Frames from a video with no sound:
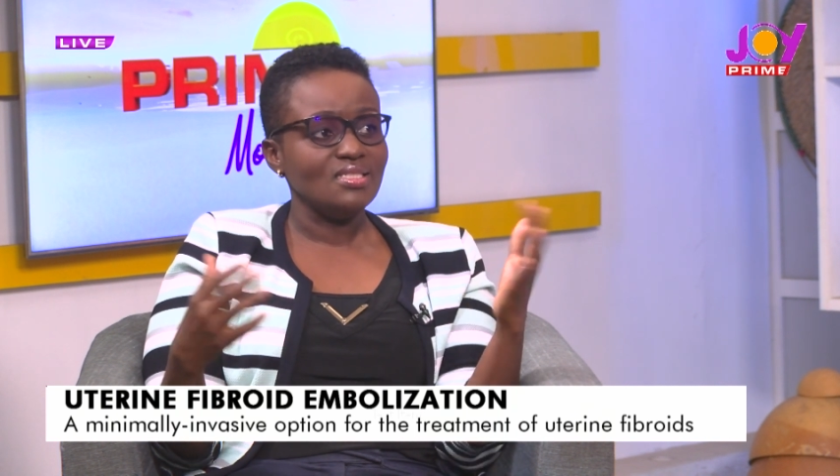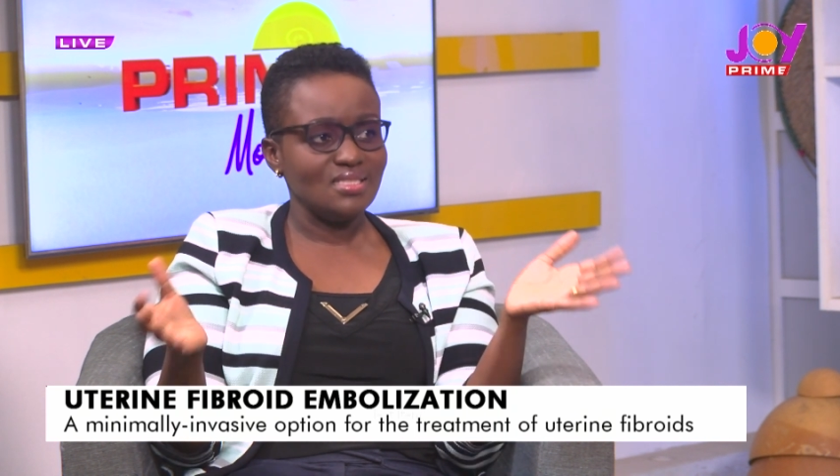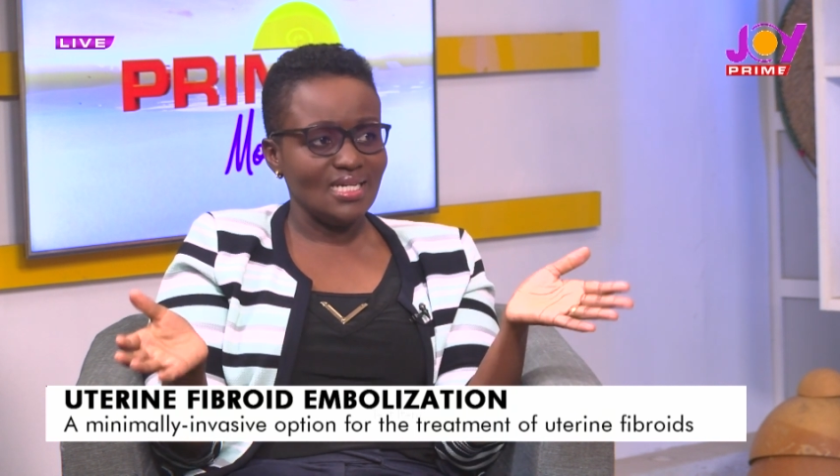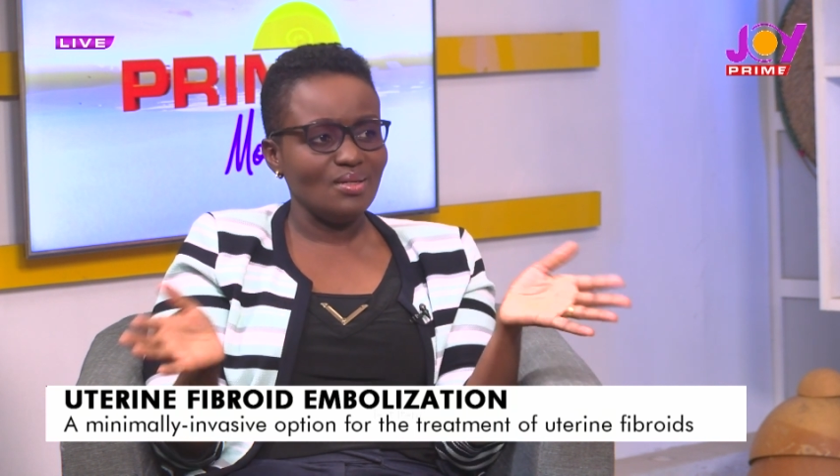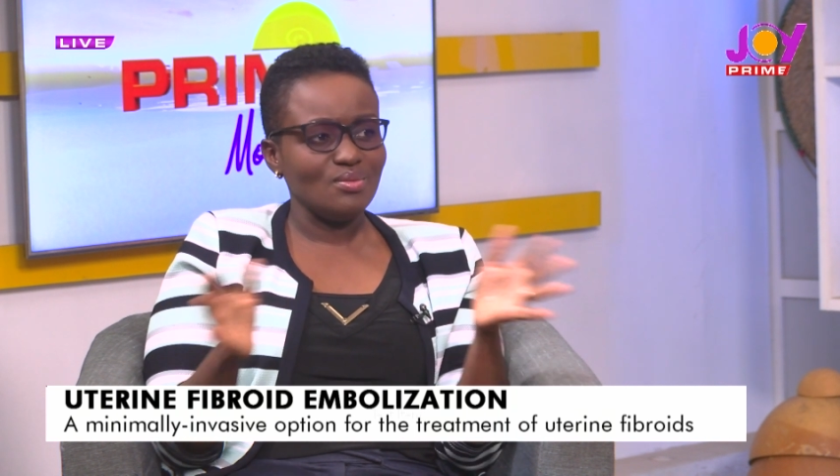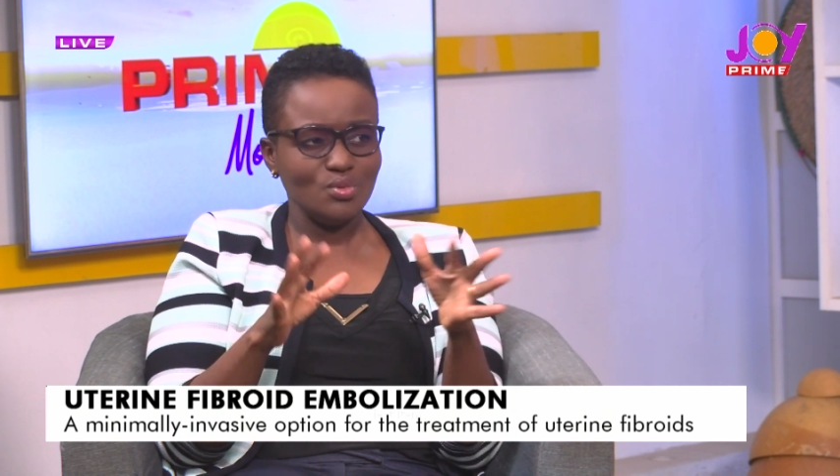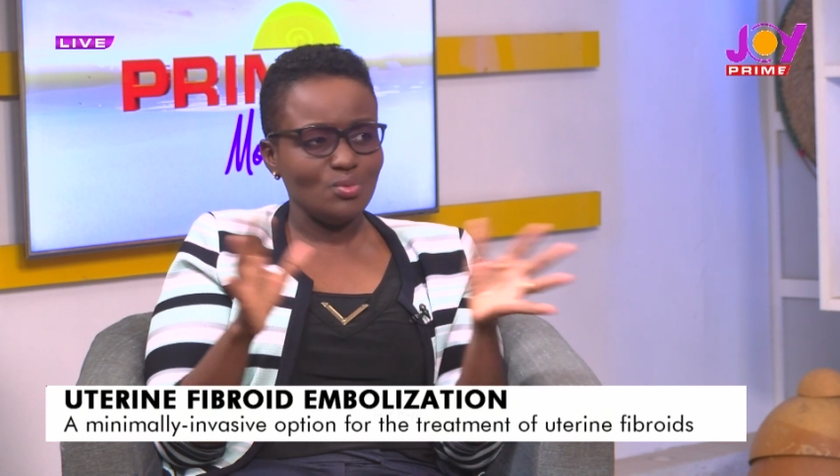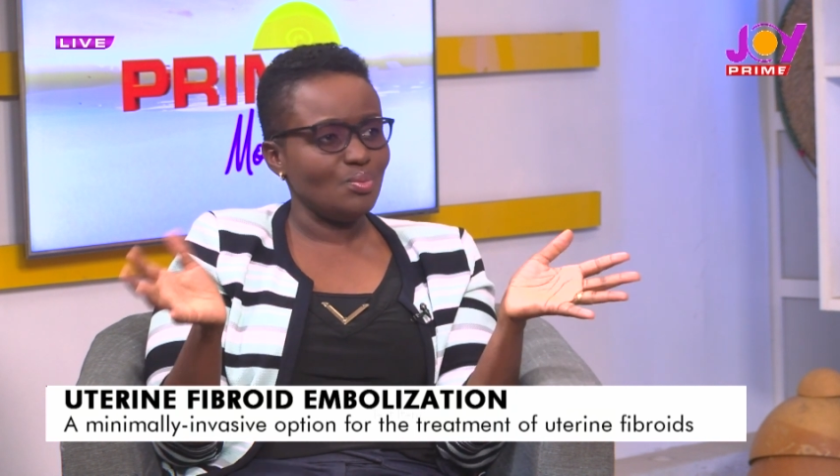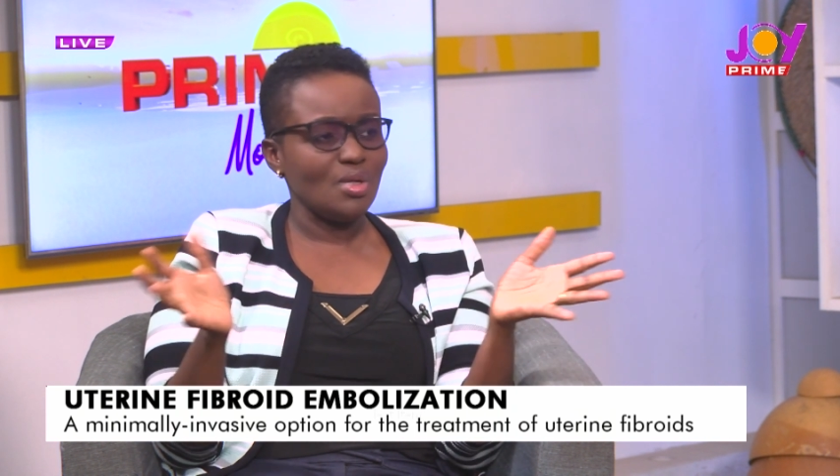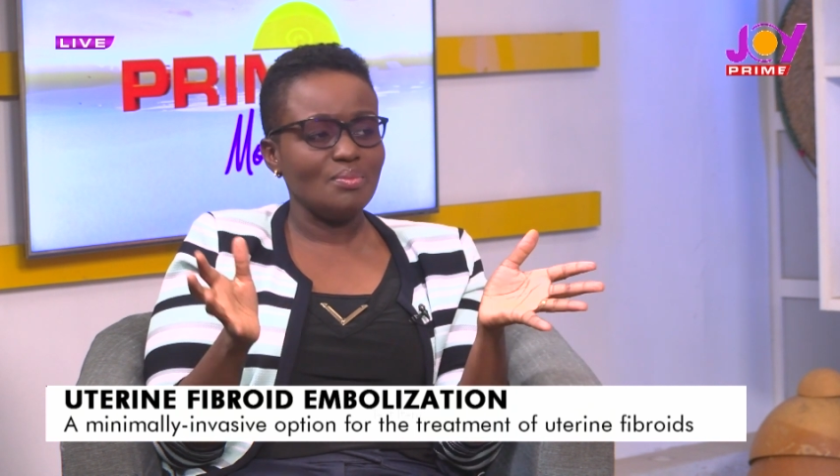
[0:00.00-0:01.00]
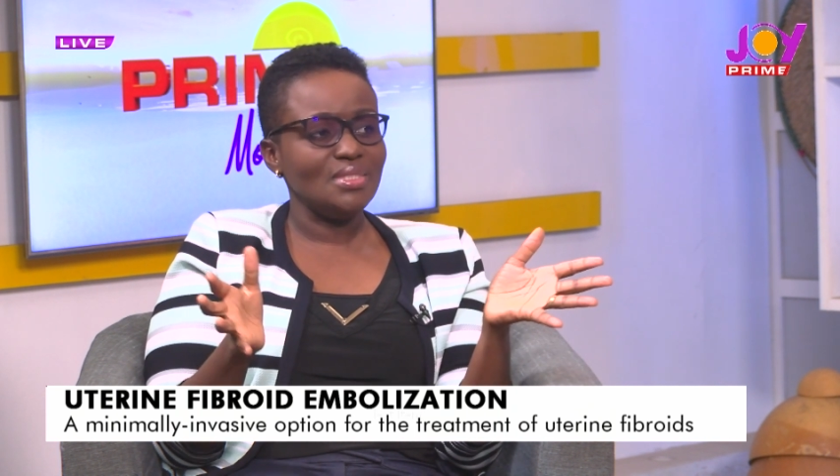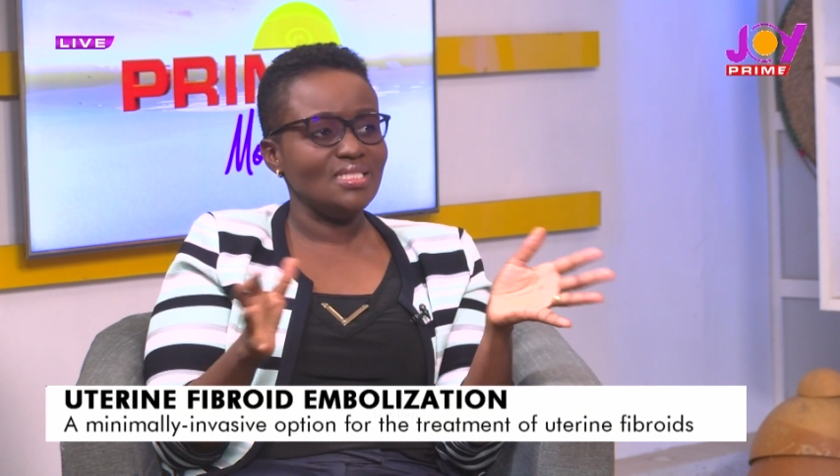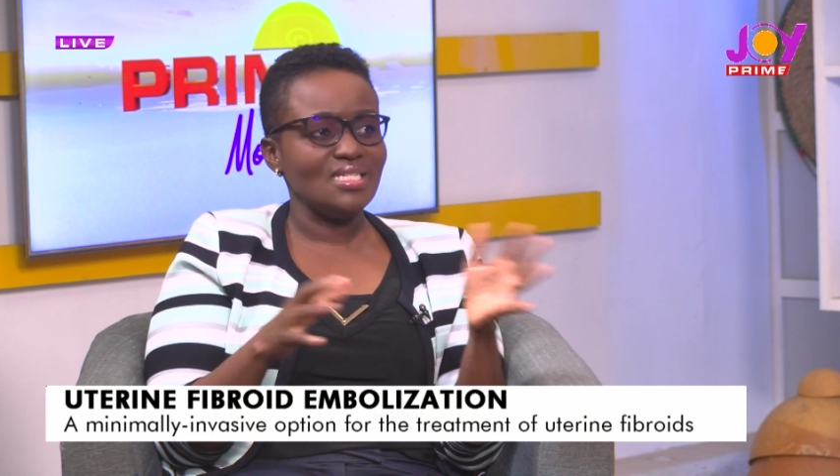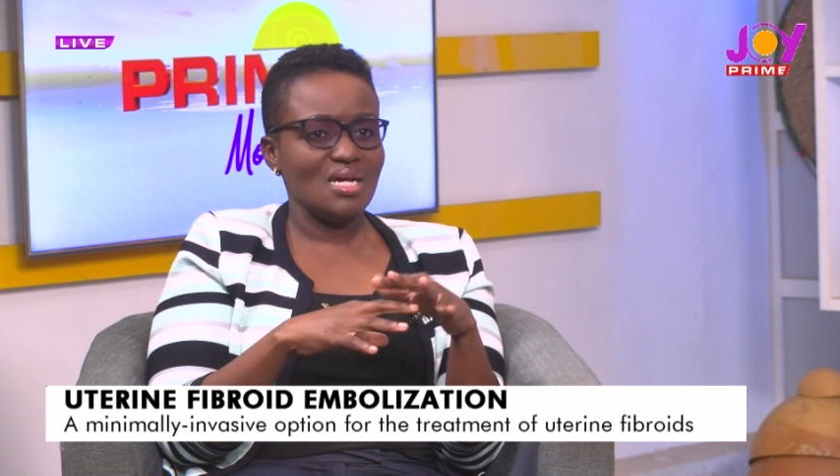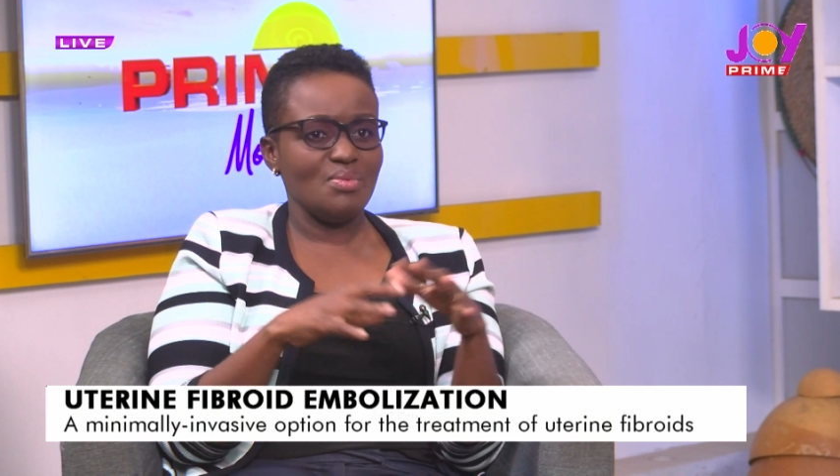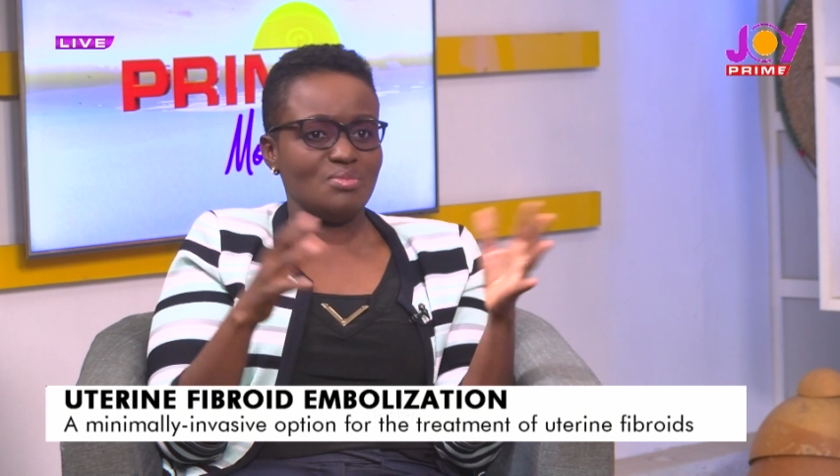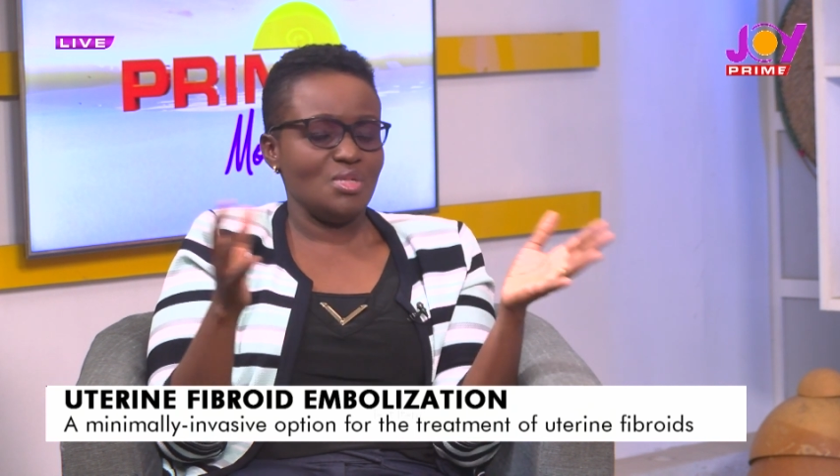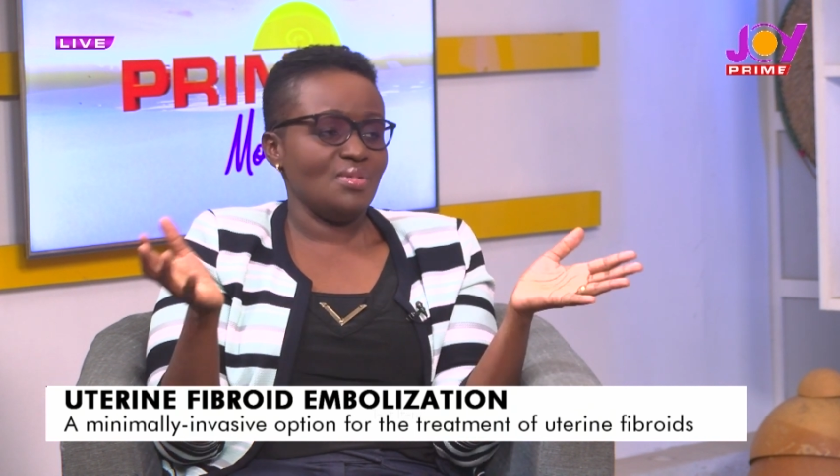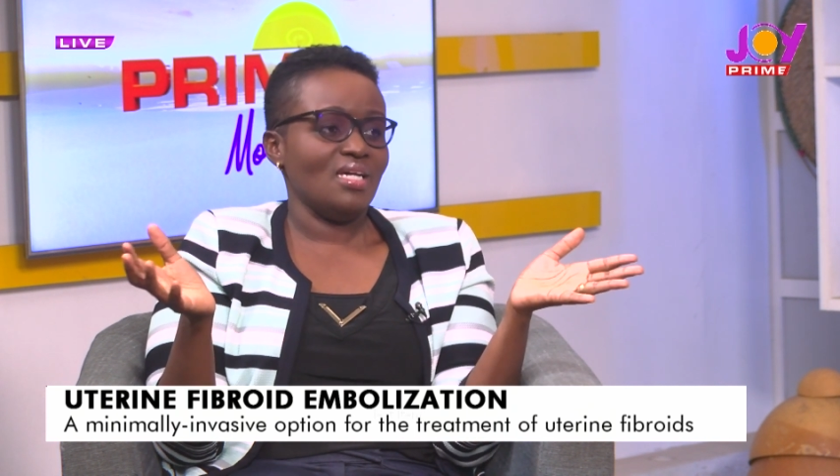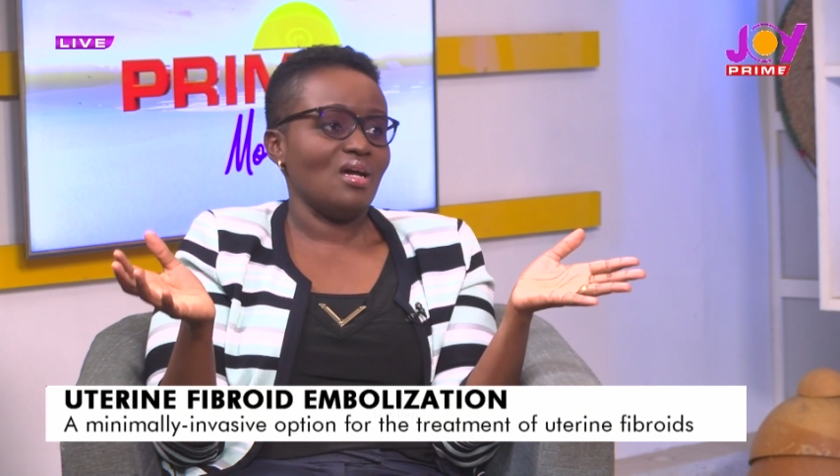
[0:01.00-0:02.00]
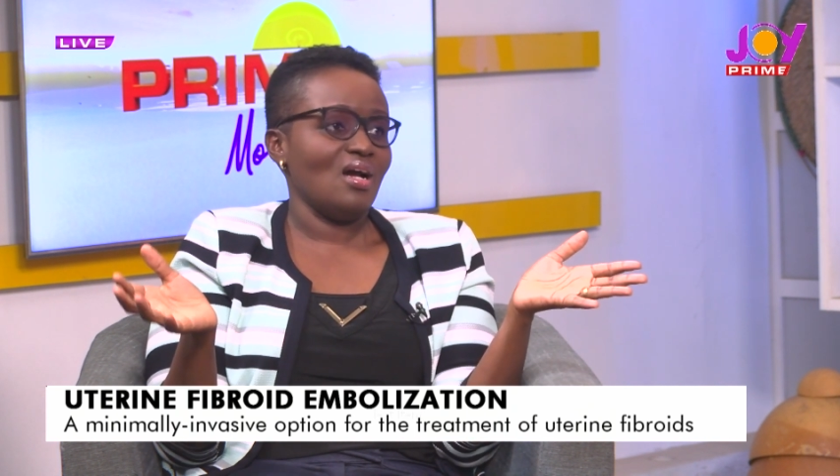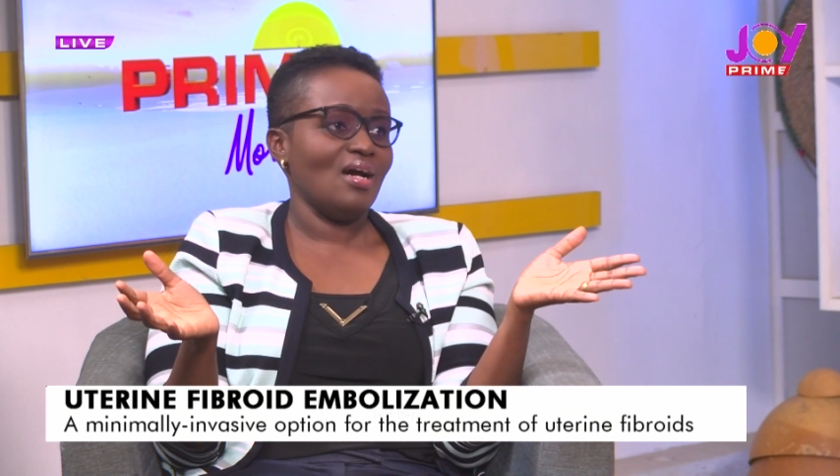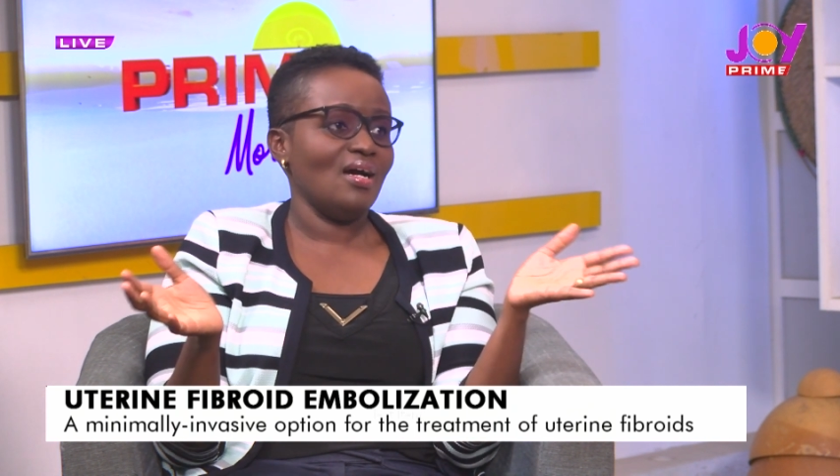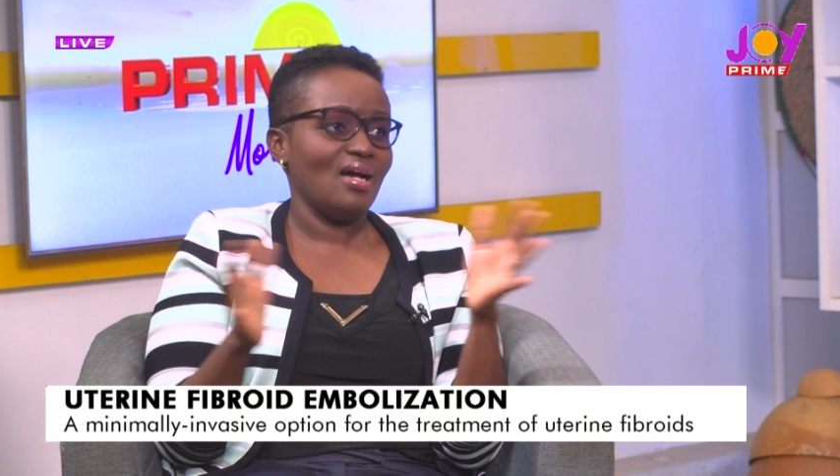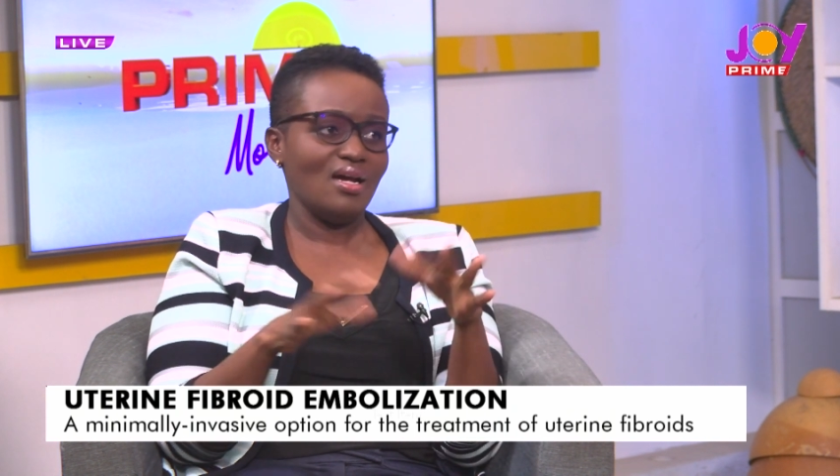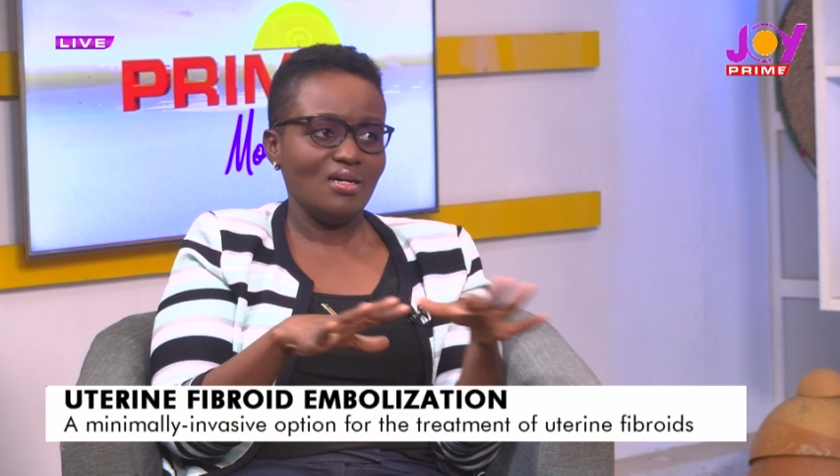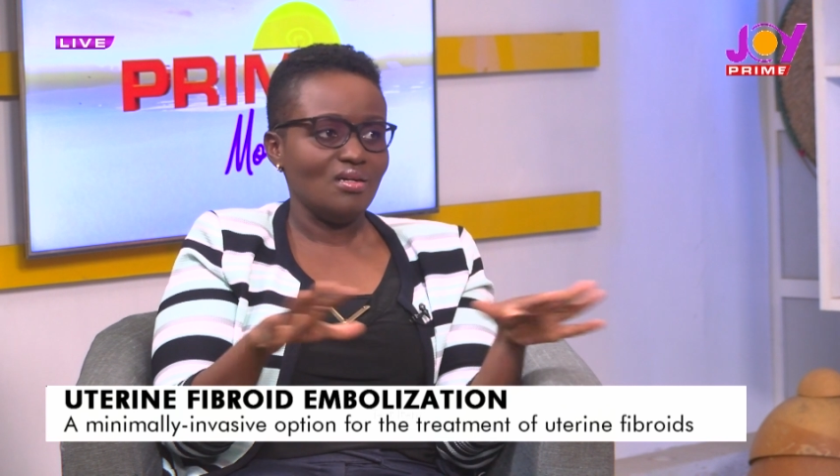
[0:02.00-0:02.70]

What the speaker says: that will probably take about maybe an hour